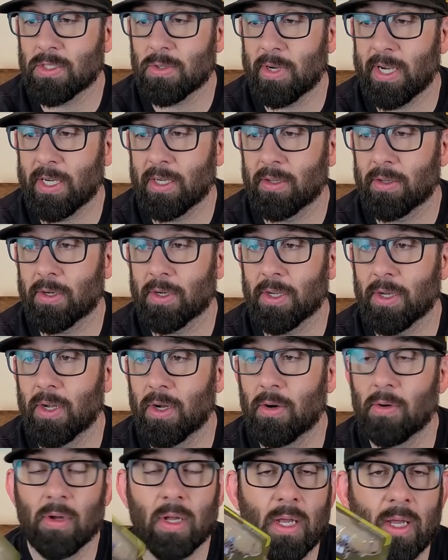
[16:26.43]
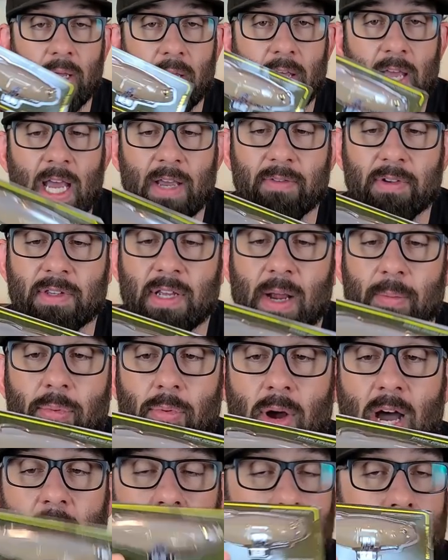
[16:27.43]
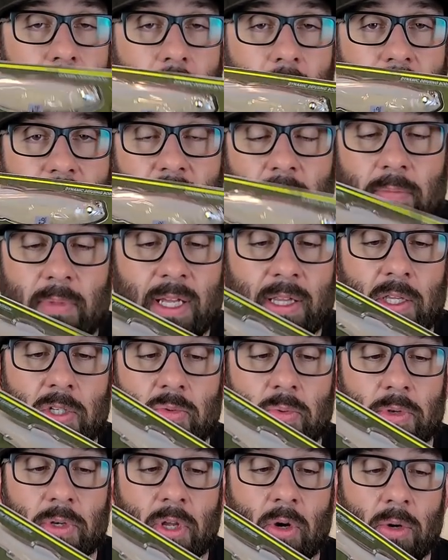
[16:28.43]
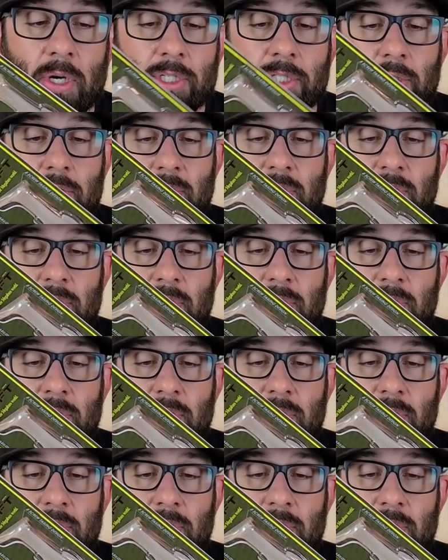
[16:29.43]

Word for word: A regular, you know, heavy type rod would throw something like this with no issue.